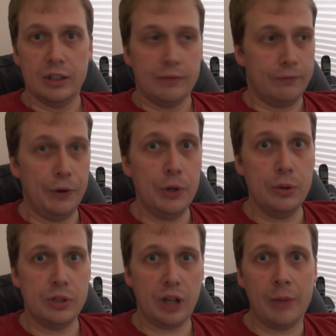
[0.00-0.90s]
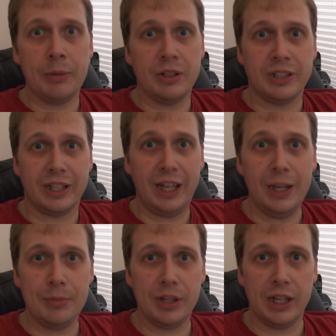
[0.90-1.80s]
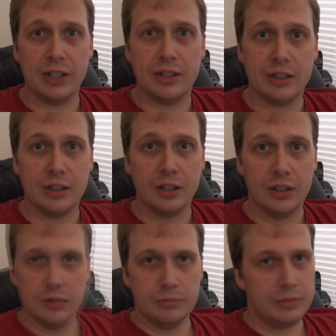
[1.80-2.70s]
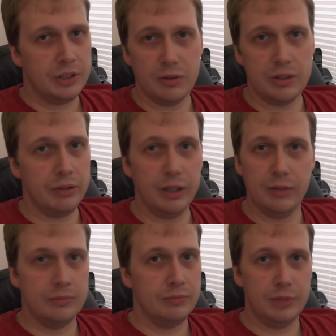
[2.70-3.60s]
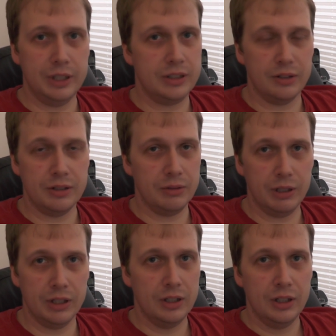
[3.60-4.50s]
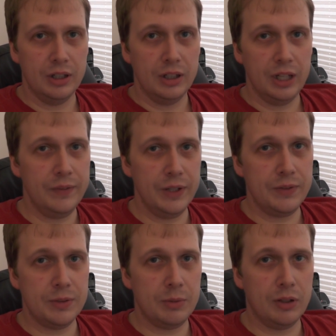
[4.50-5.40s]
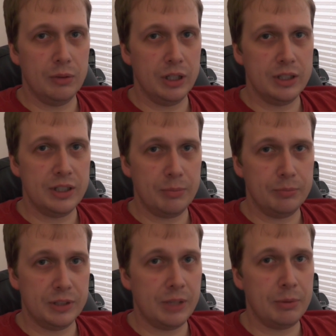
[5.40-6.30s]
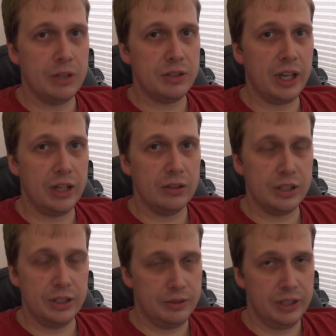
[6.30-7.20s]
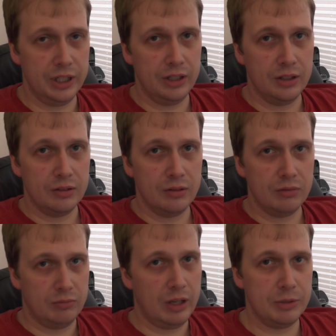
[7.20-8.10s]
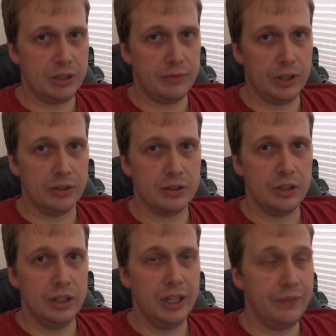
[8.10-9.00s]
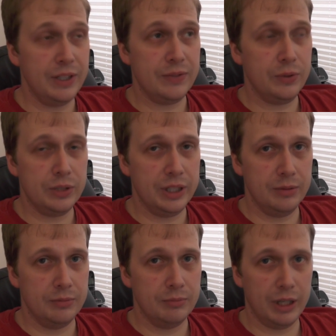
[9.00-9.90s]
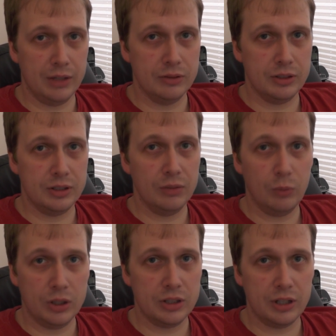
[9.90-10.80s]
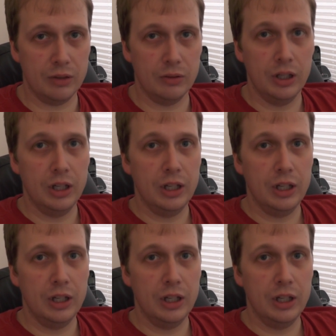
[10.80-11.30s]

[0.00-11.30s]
food, I'm going to keep this. Don't do it. Please don't do it. Even if tomorrow when I step on those scales and you see how much I've lost, if it's 14 pounds, 1 stone,